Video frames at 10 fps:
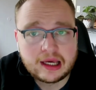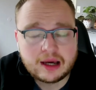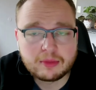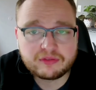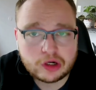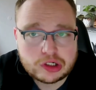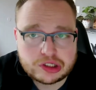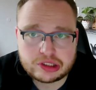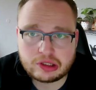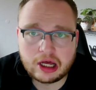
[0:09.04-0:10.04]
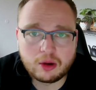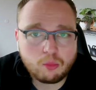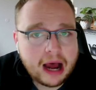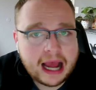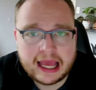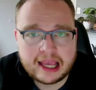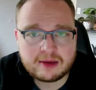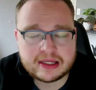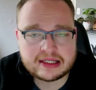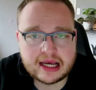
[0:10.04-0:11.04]
But first, why
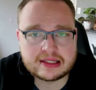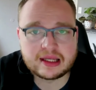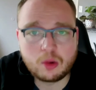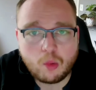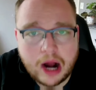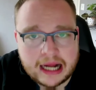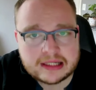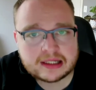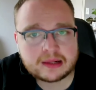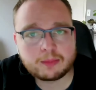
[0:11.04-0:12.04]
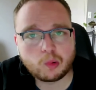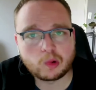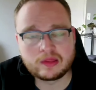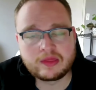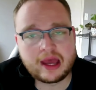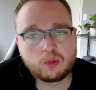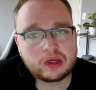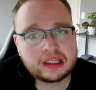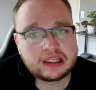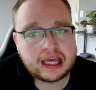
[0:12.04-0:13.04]
A/B testing? Why is it important that
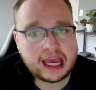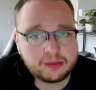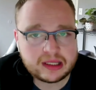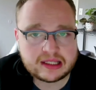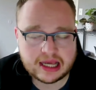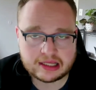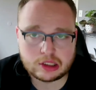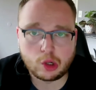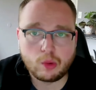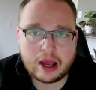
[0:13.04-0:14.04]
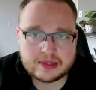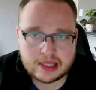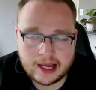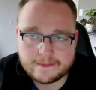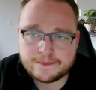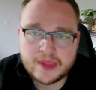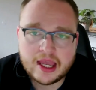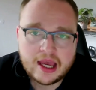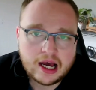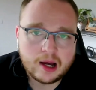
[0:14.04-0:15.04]
we A/B test our
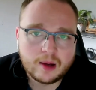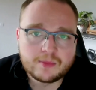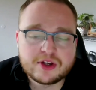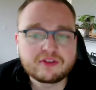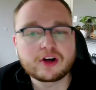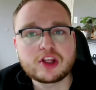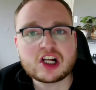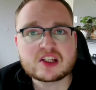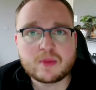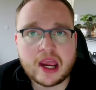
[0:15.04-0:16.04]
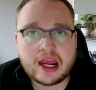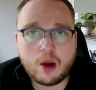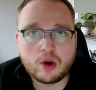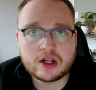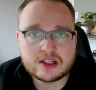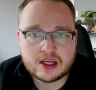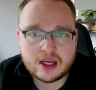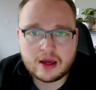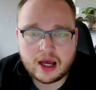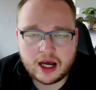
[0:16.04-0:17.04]
website? To further explain, I wanted
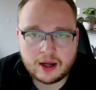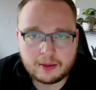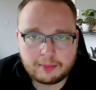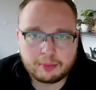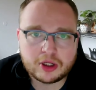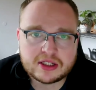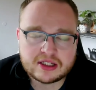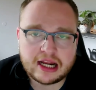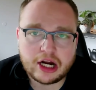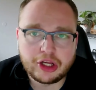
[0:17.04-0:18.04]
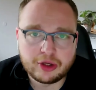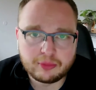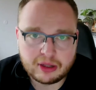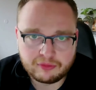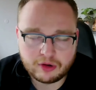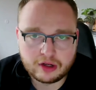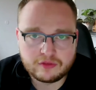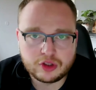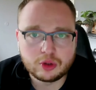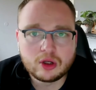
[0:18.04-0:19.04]
to put a scenario in front of
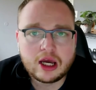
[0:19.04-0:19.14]
you.